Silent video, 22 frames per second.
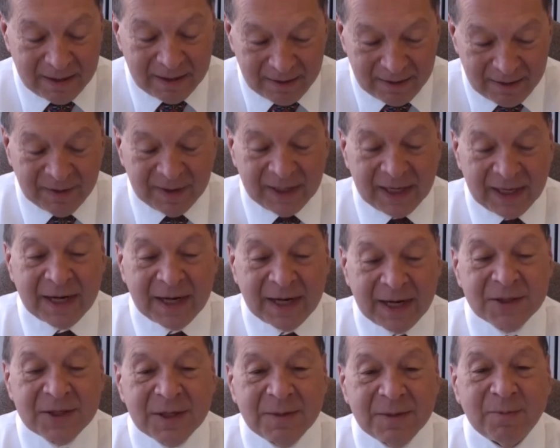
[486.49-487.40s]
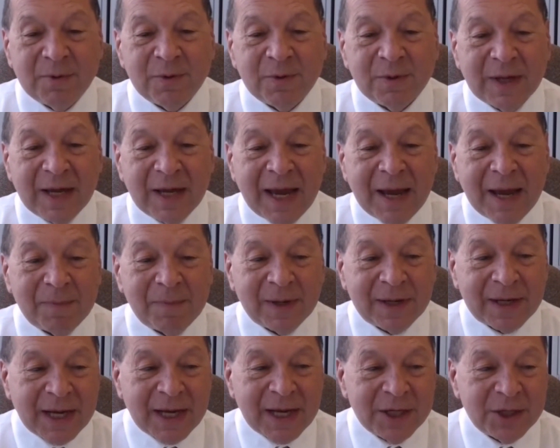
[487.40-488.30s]
fill out a simple
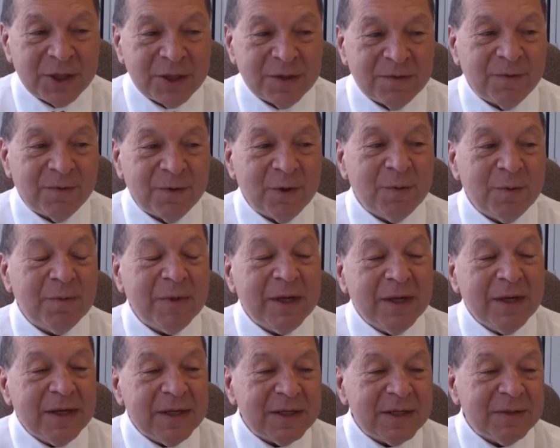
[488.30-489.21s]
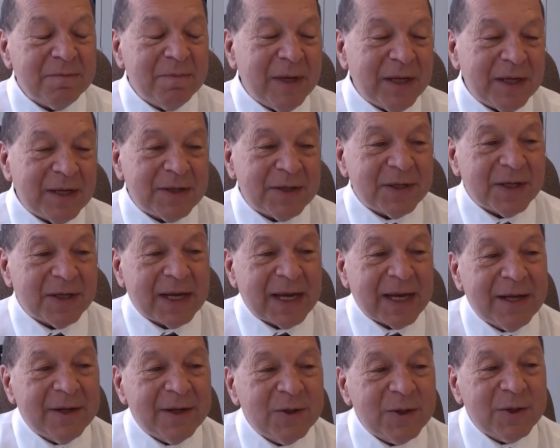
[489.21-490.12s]
application form, submit it to
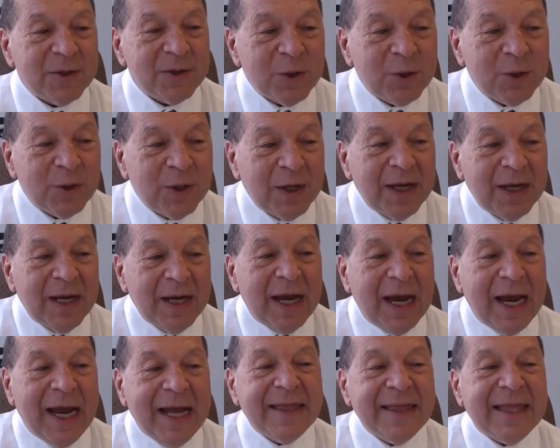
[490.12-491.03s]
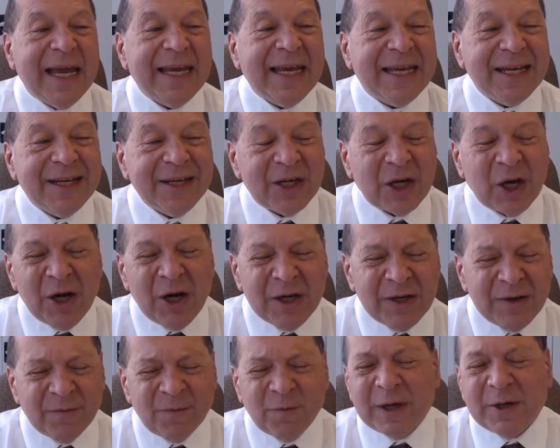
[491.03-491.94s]
council, and they can kind
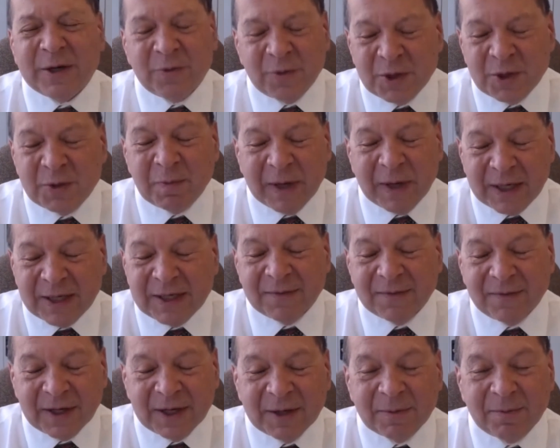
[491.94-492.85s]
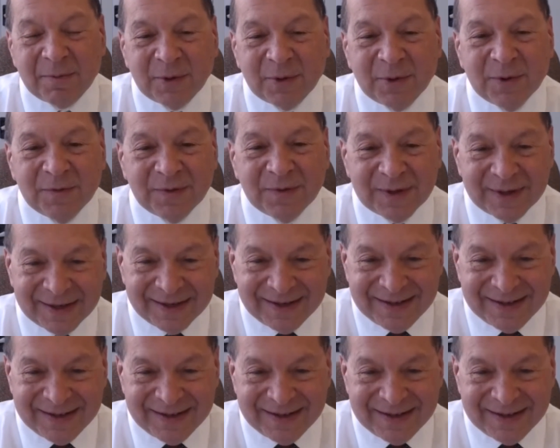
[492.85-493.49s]
of retrospectively approve it.